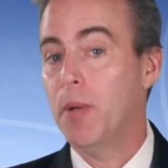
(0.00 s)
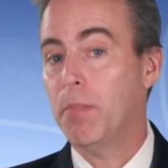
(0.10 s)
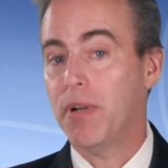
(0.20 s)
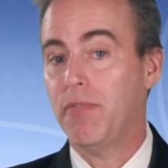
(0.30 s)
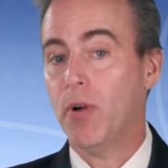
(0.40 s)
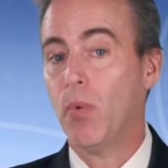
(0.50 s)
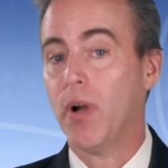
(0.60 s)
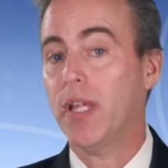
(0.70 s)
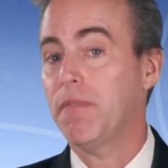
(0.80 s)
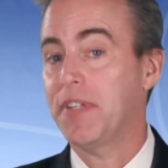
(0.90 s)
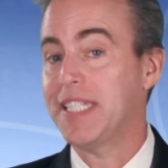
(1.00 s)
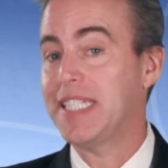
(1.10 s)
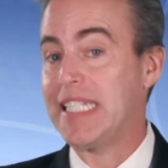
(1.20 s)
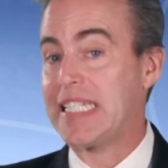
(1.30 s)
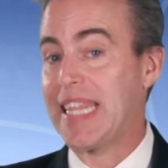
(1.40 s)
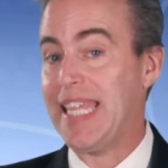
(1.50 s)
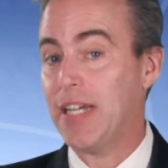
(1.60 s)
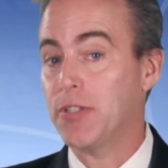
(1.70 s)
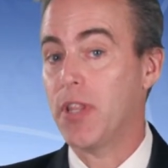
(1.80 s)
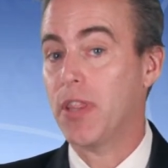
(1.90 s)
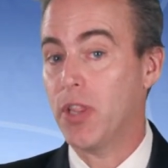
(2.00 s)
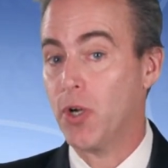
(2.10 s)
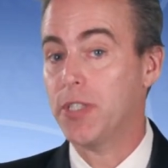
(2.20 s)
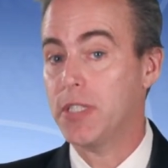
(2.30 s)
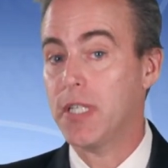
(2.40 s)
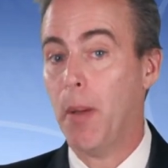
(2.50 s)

but if you're working for the 6,000th largest